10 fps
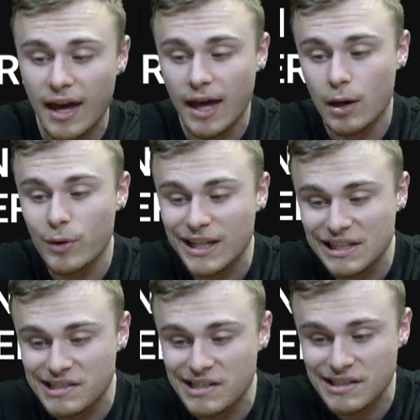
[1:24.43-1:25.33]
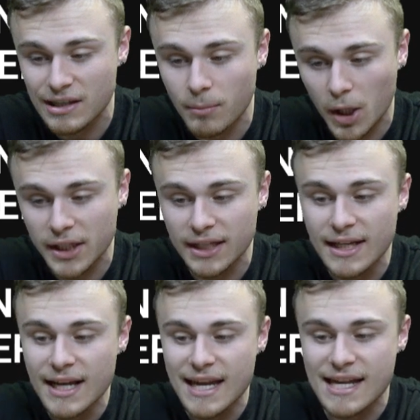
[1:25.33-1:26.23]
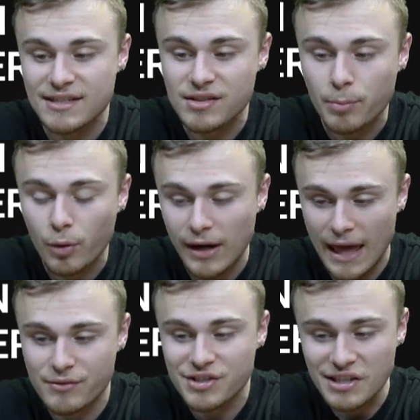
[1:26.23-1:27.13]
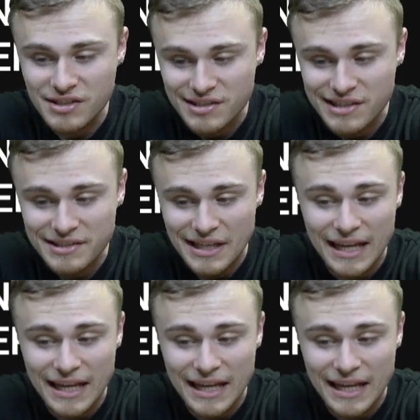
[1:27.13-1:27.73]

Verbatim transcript: and weaknesses in the market, its support and resistances.